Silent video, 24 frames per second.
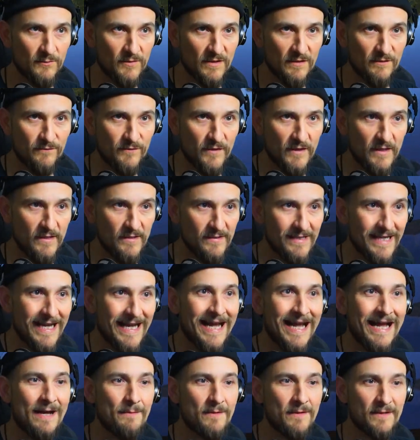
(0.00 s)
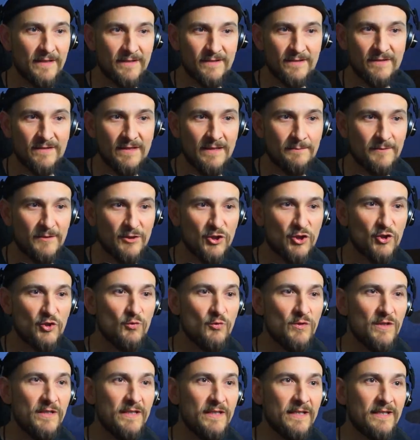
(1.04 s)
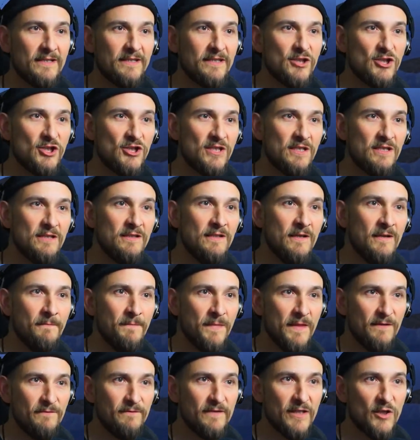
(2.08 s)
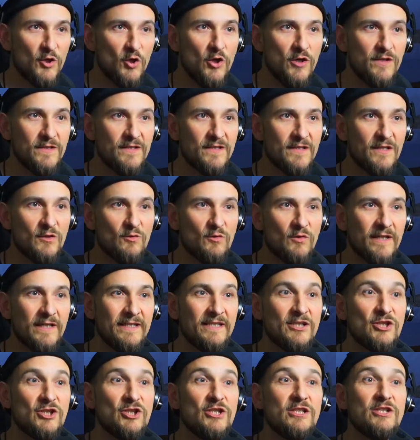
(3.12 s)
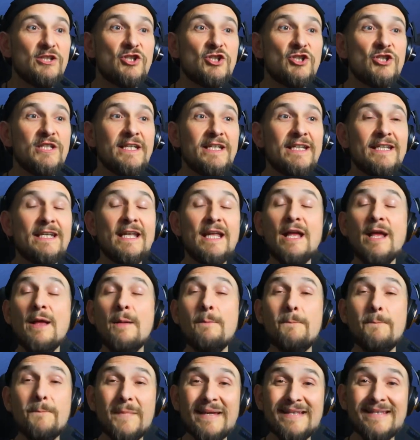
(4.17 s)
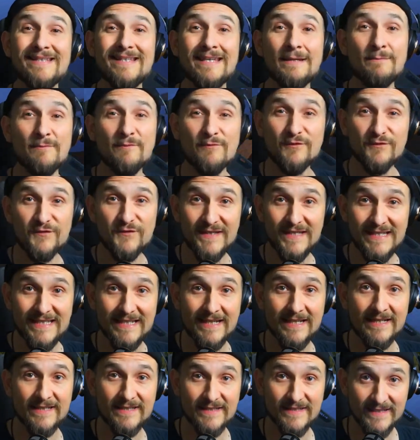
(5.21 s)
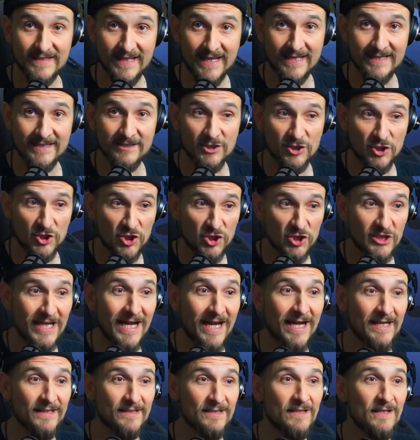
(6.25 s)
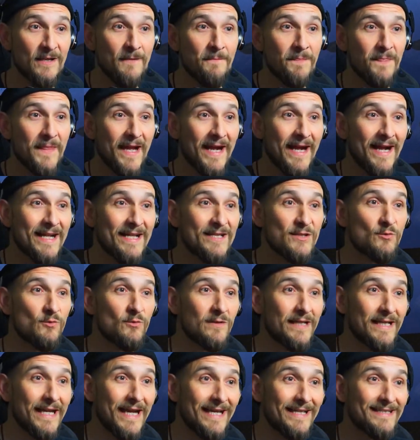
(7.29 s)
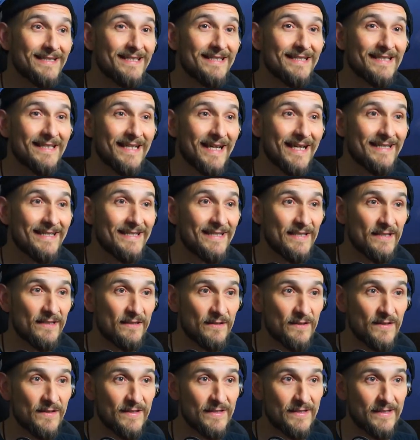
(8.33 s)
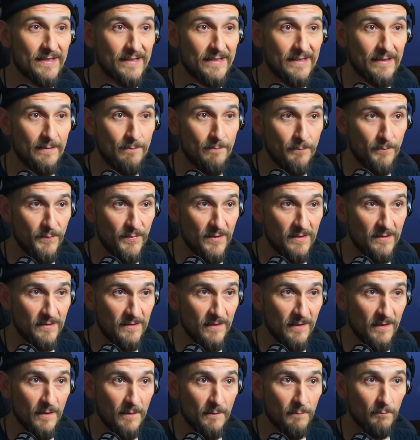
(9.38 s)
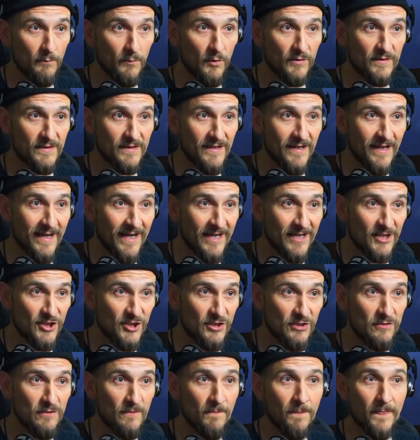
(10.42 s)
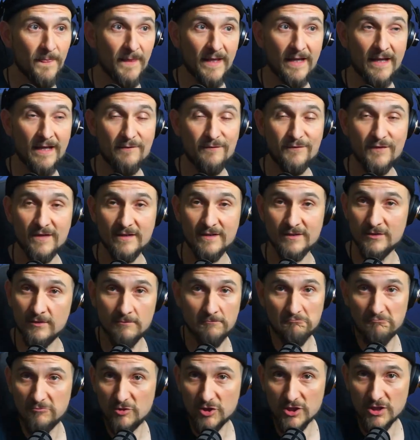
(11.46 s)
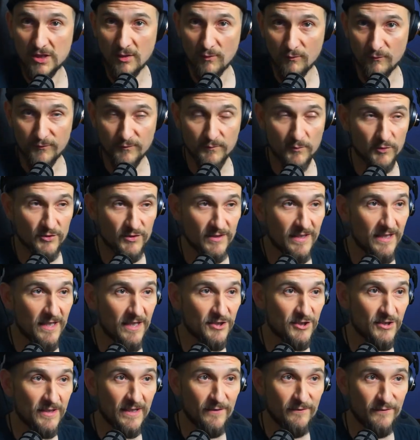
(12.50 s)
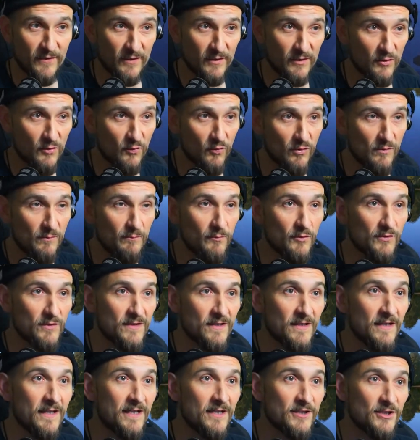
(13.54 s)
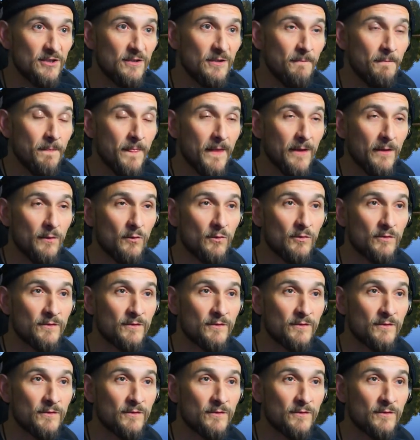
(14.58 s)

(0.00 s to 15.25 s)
That's a blast. It's really worth it. This kind of high-frequency fishing for quantity, is always nice in between because you can just pull one after the other out and it keeps buzzing and buzzing. That's exactly how it should be. So now